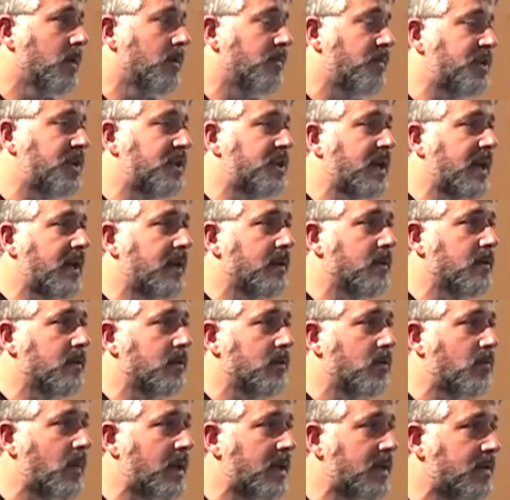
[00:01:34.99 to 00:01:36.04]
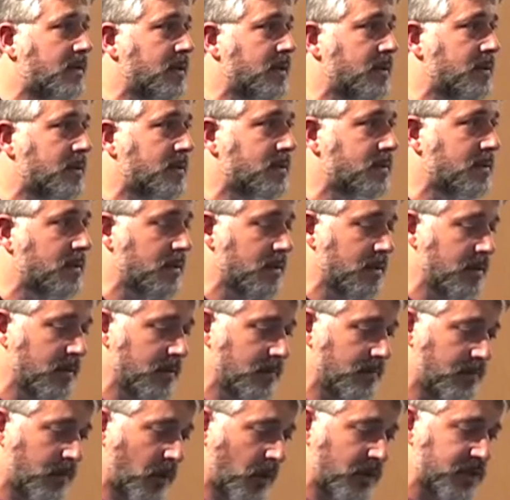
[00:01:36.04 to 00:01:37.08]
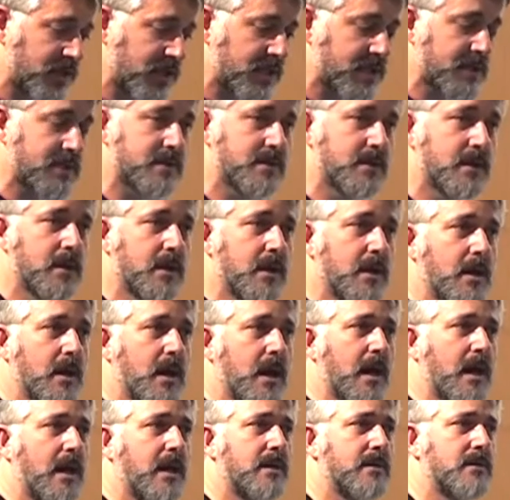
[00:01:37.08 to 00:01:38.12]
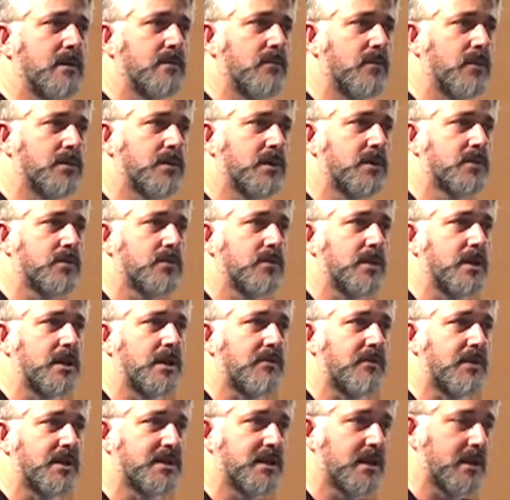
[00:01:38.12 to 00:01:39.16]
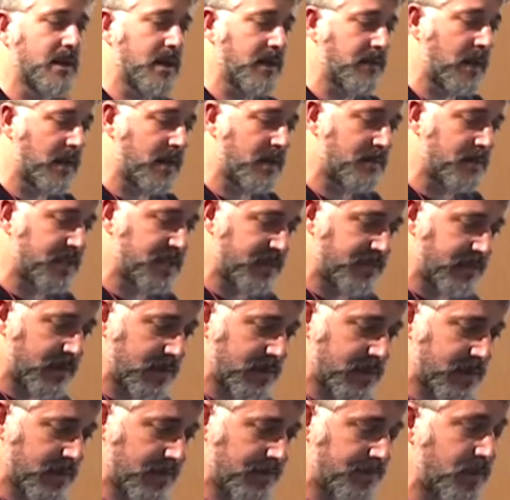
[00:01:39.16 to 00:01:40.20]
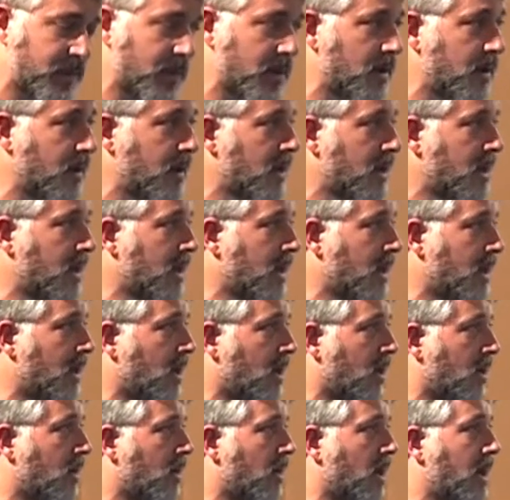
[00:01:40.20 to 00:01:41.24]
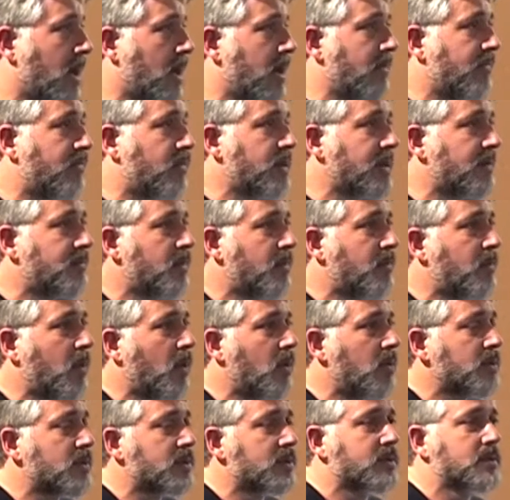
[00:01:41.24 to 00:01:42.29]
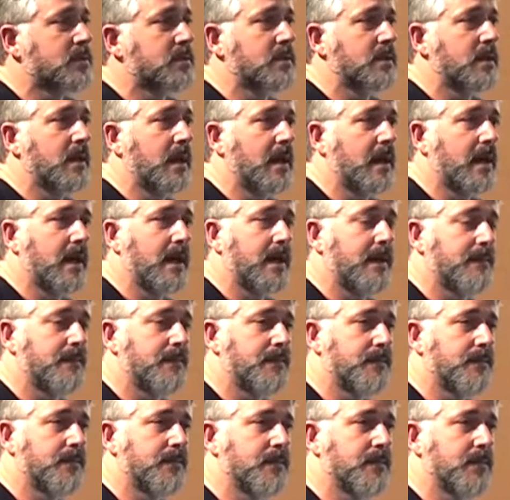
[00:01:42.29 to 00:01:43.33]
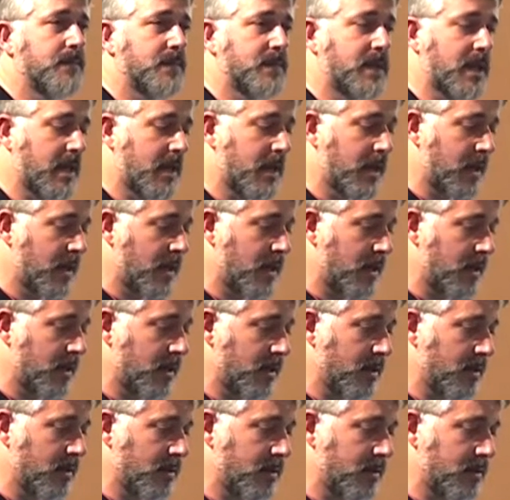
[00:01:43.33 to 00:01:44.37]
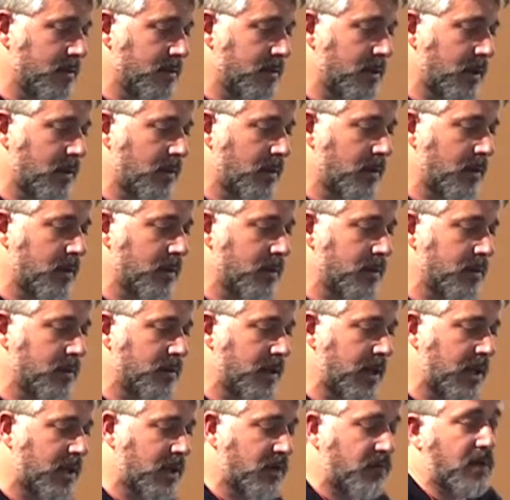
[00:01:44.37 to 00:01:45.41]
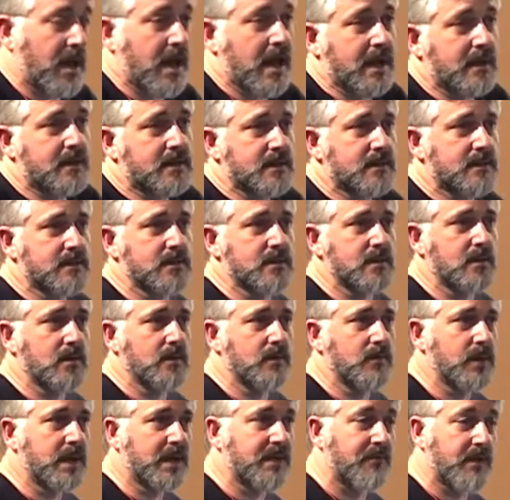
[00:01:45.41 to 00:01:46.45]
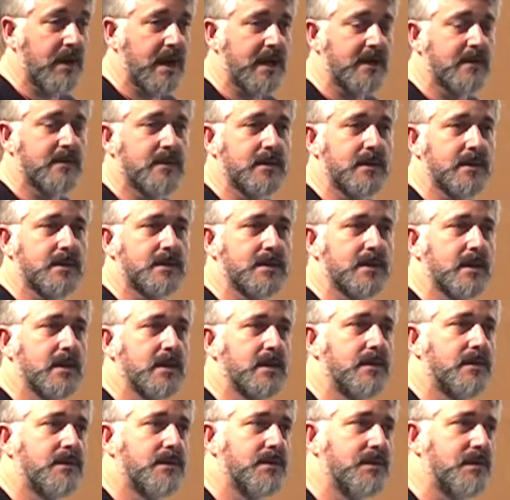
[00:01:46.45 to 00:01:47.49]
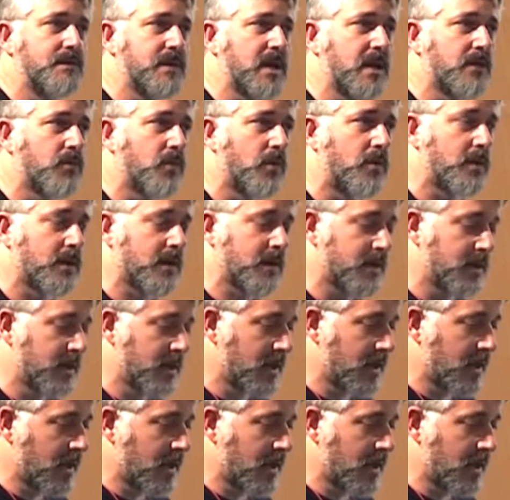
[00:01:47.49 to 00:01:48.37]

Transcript: digital humanities uh, projects and wanted to increase the, their visibility. Uh, for that purpose, um, they, they, they create, or we create this uh, network,